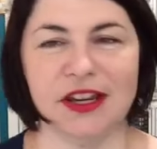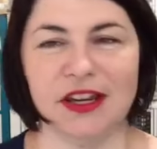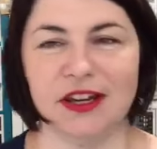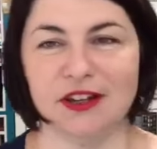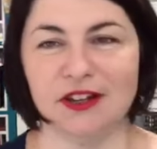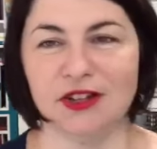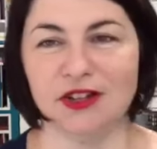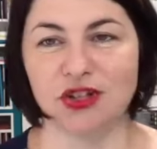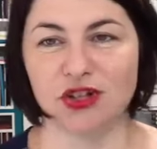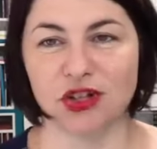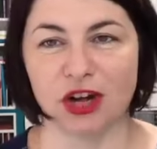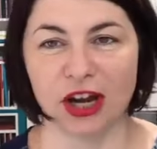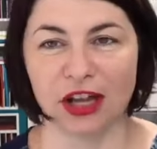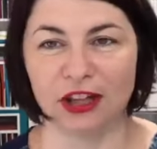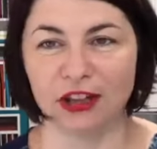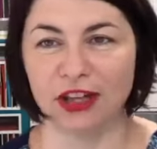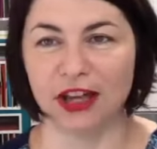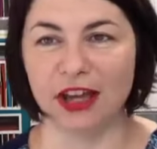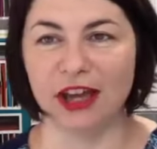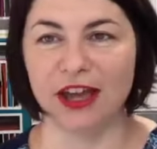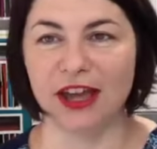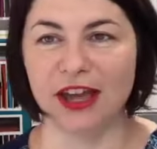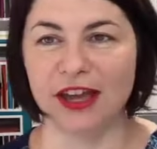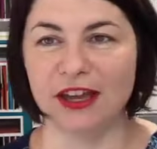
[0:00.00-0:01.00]
in
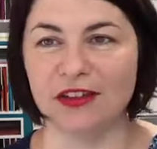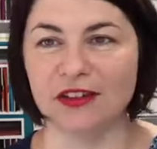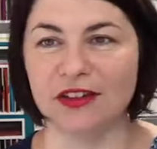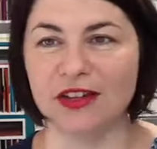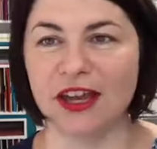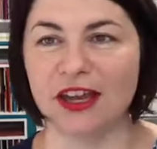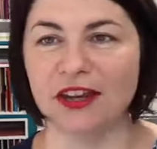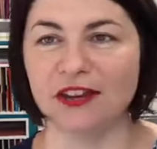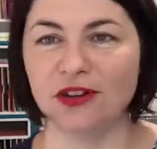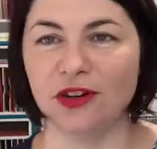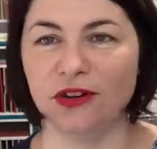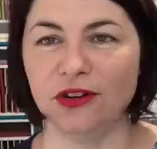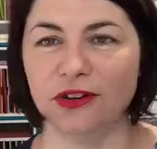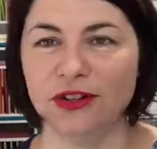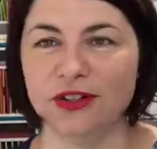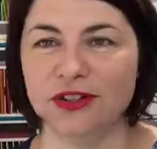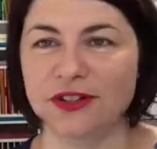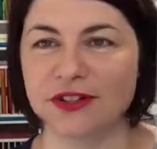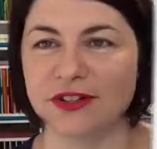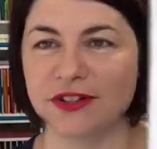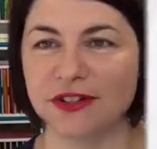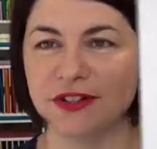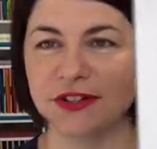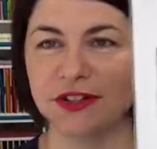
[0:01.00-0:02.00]
Australia and
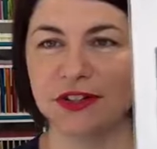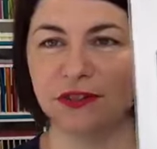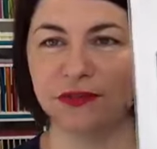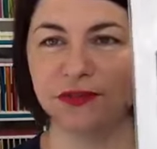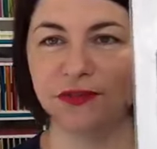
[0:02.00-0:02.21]
$10